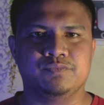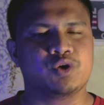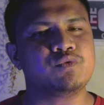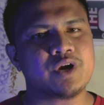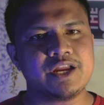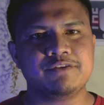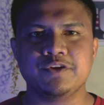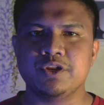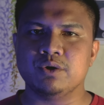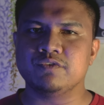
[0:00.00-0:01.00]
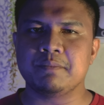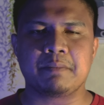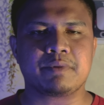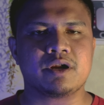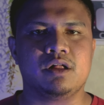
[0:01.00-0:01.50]
Don't worry if you don't
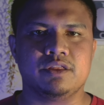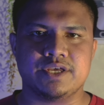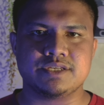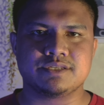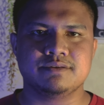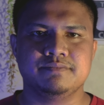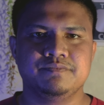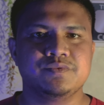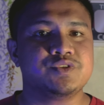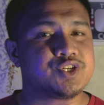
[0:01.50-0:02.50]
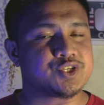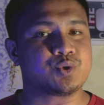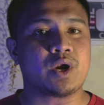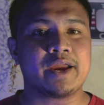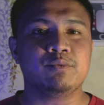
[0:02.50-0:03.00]
remember all this. Just
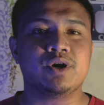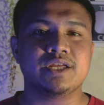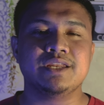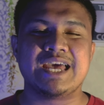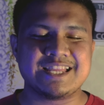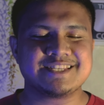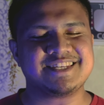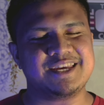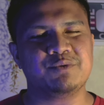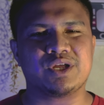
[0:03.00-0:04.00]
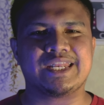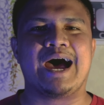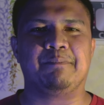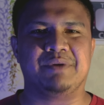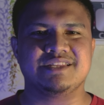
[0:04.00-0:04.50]
try one and see what
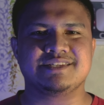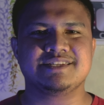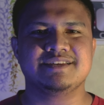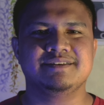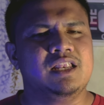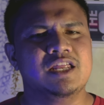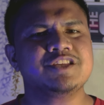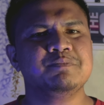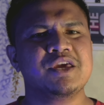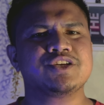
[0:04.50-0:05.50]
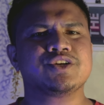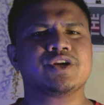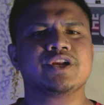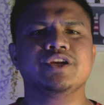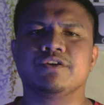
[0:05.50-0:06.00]
happens. Let's make
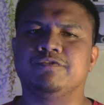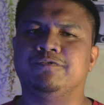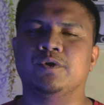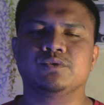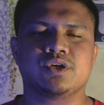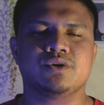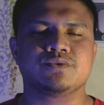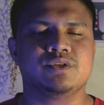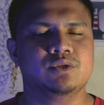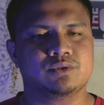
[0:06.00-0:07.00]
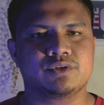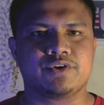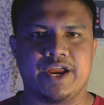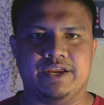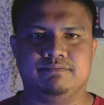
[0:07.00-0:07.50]
sure your photos look
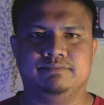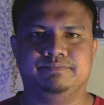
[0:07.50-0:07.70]
great.